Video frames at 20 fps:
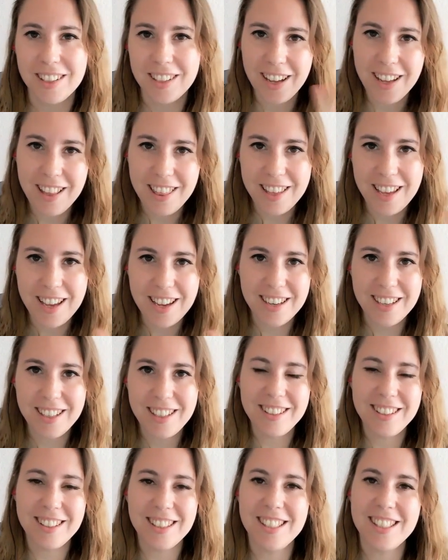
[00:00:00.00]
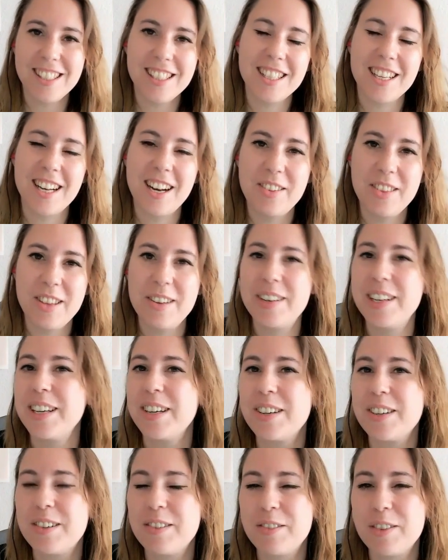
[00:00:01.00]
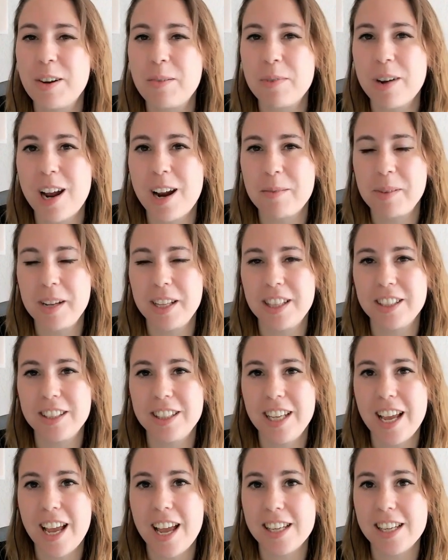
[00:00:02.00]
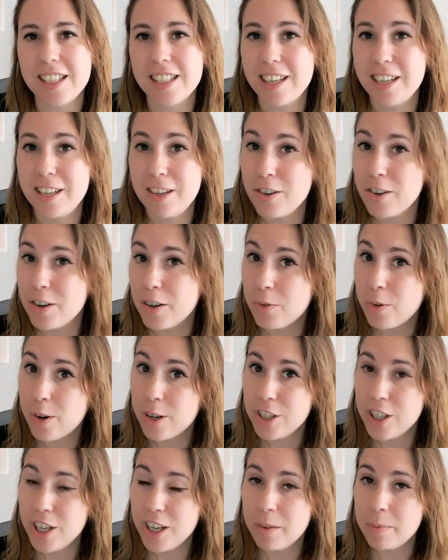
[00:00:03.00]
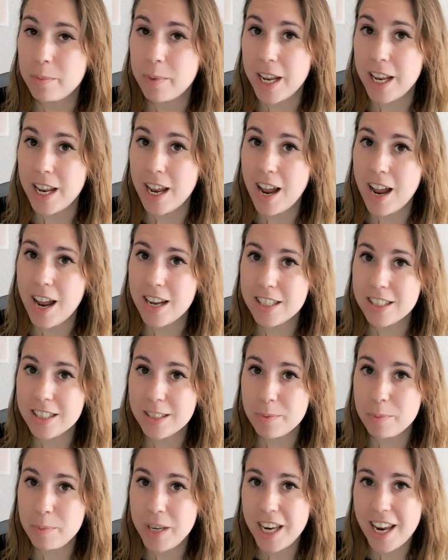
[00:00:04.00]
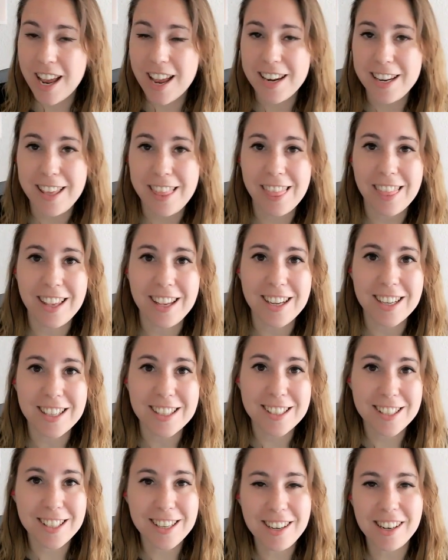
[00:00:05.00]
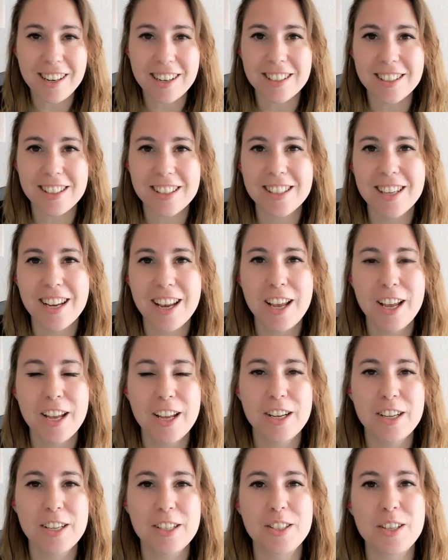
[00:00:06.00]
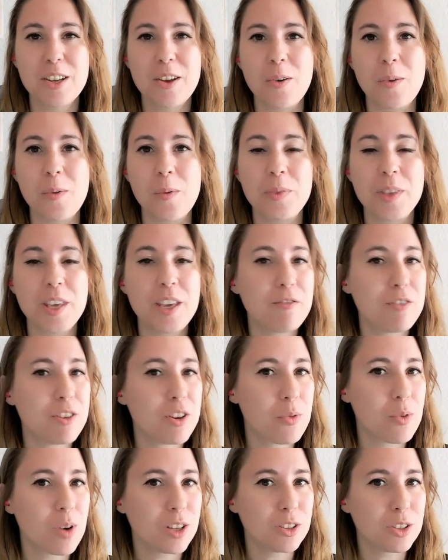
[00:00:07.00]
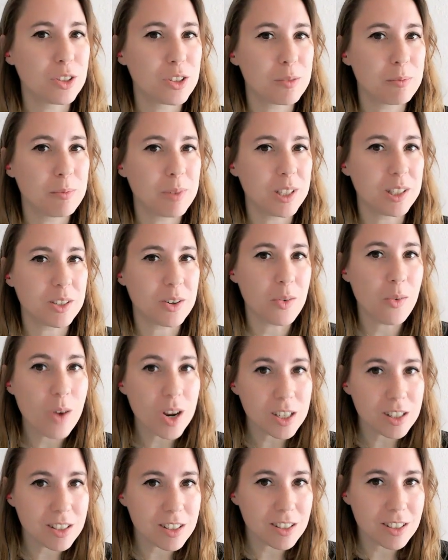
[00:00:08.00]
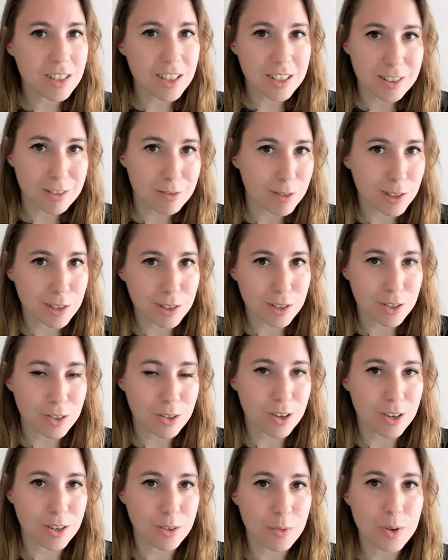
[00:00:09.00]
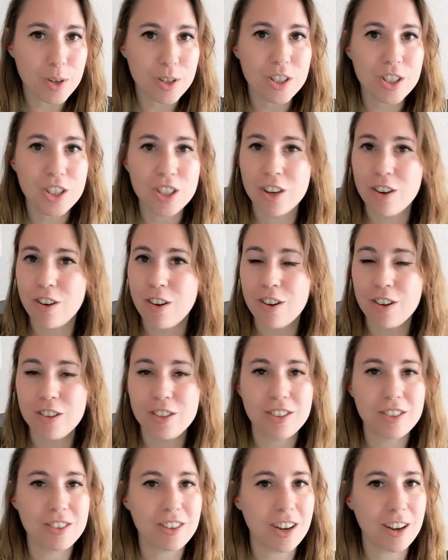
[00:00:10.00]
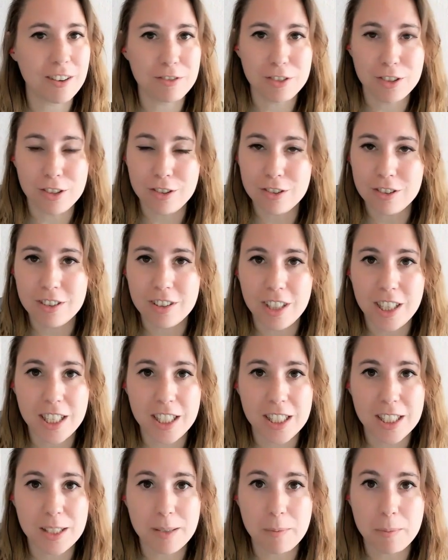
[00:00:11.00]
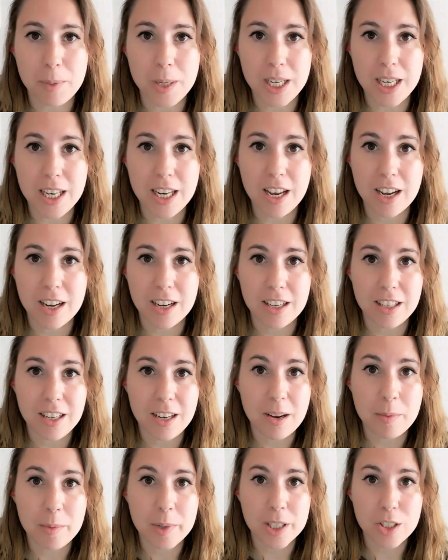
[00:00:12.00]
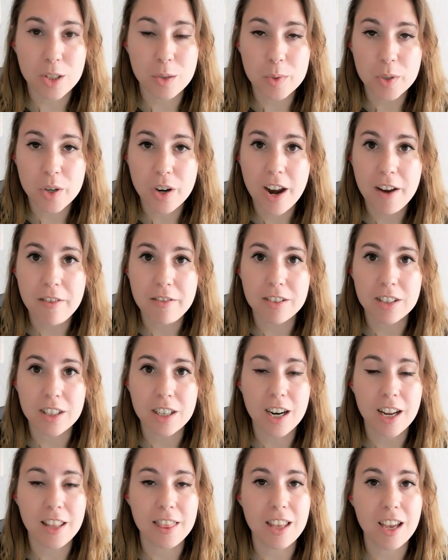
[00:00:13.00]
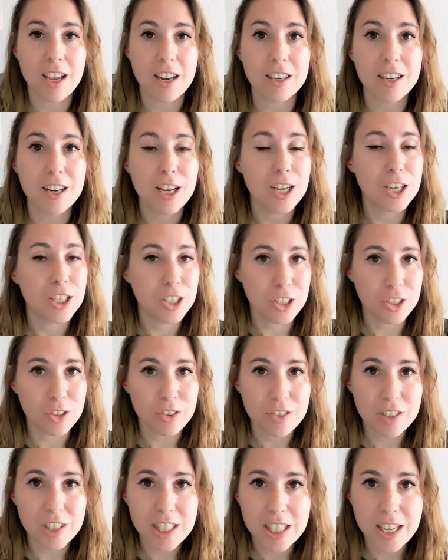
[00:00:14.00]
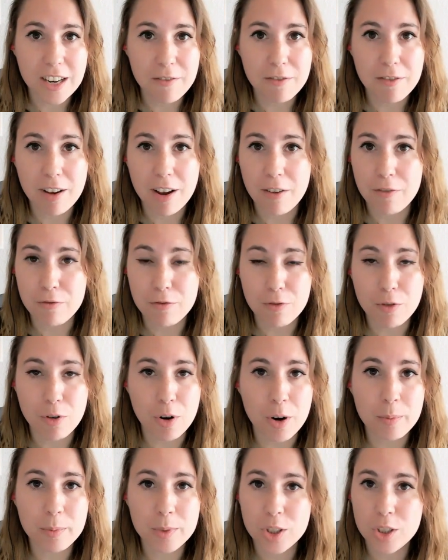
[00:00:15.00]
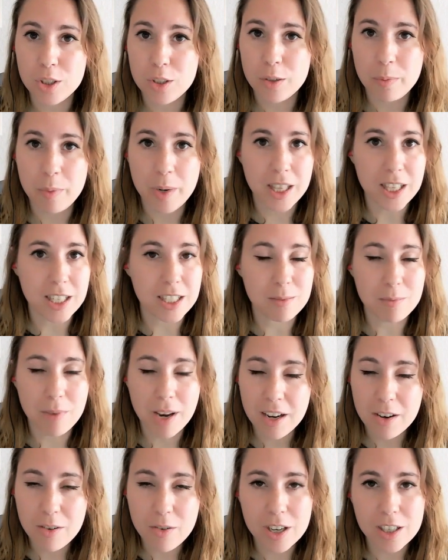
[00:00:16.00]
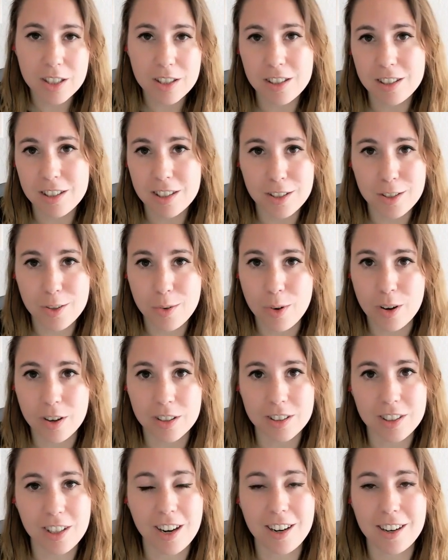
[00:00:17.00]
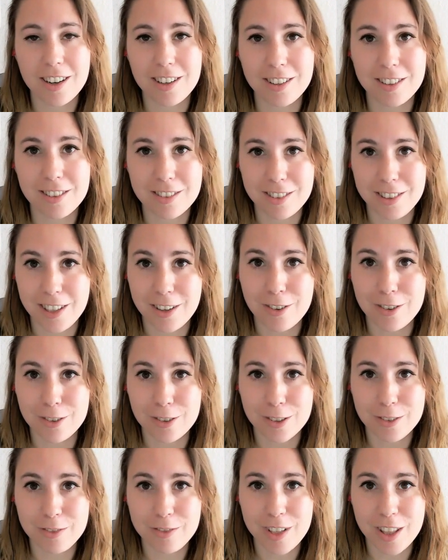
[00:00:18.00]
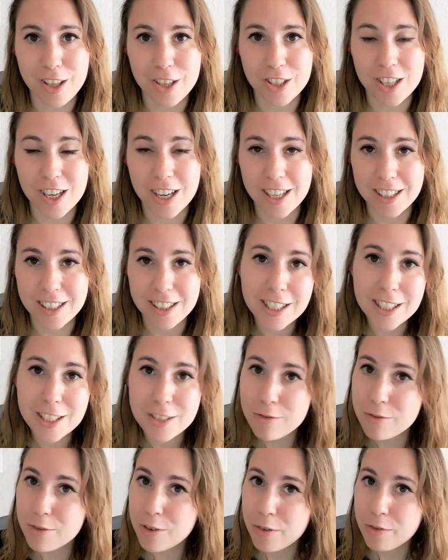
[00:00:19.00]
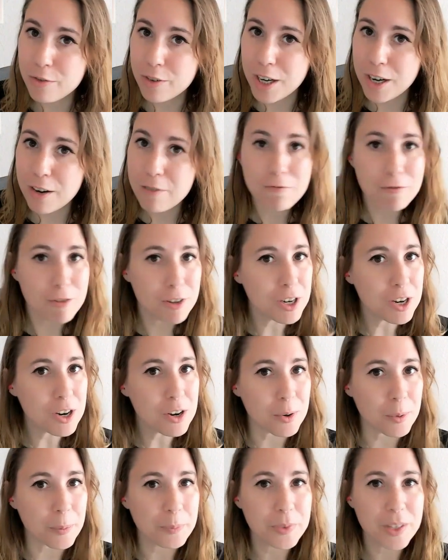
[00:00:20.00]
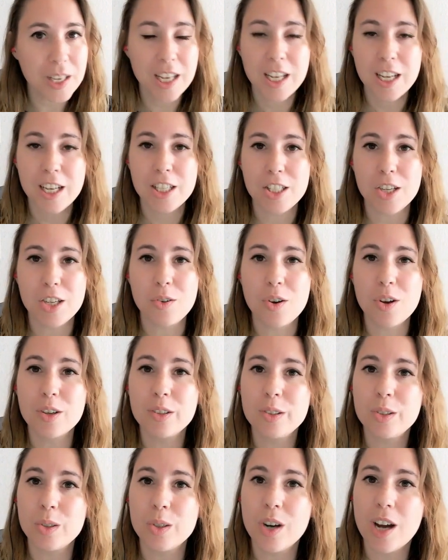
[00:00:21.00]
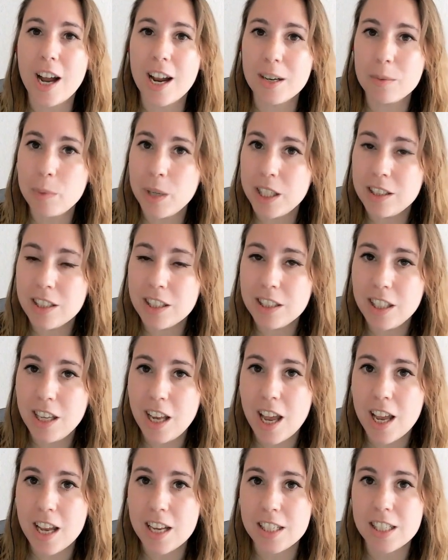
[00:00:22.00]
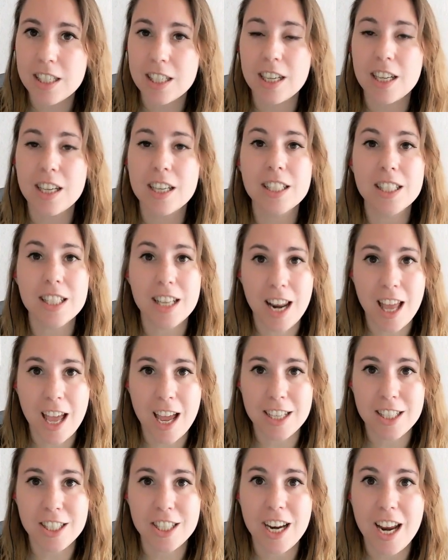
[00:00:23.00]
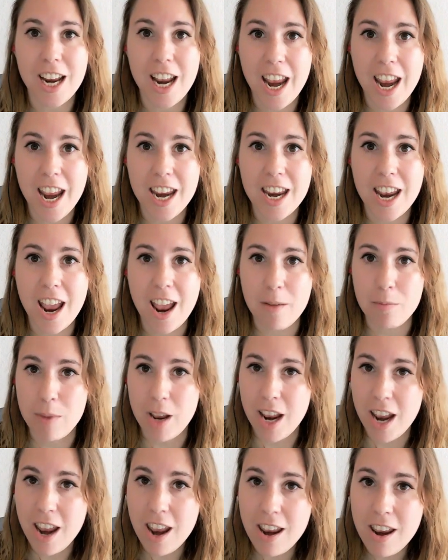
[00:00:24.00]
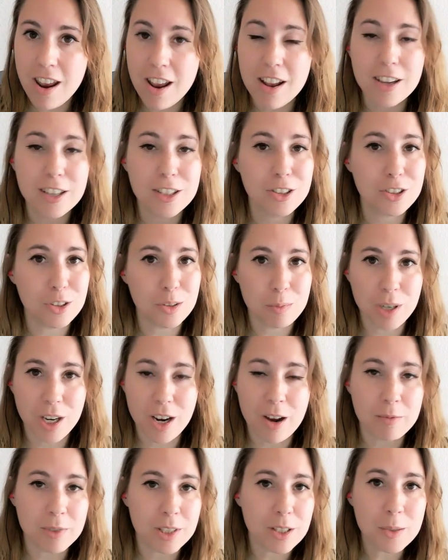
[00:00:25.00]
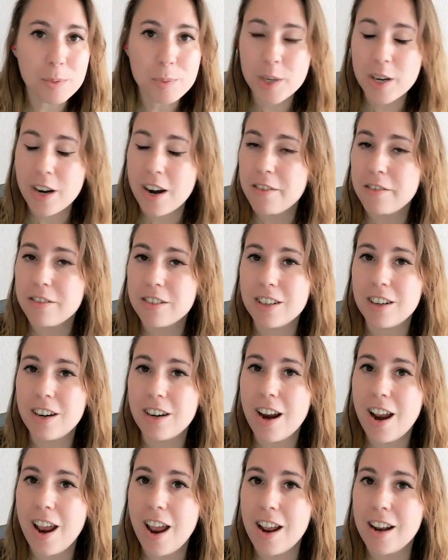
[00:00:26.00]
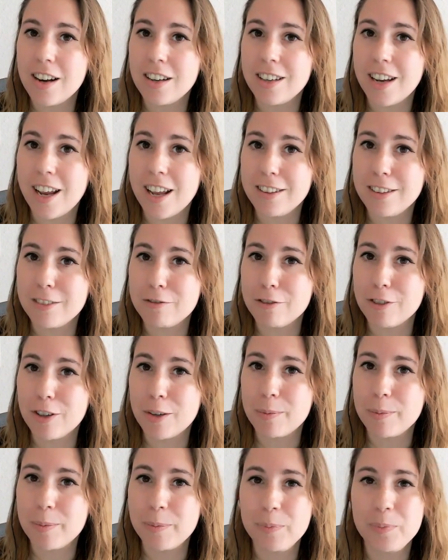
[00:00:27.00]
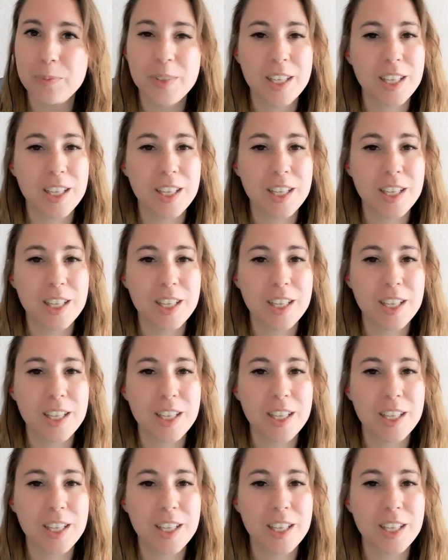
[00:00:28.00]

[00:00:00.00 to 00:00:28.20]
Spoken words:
Hi there, this is Claudia Orengo from heartmade.es and you're watching my Ask Me Anything series. So if you want to submit a question like the one you're going to watch, all you have to do is be an email subscriber and then you'll receive a form to submit as many questions as you want and I'll record videos like this for free for you. So go to heartmade.es/AMA to become a subscriber and get the form.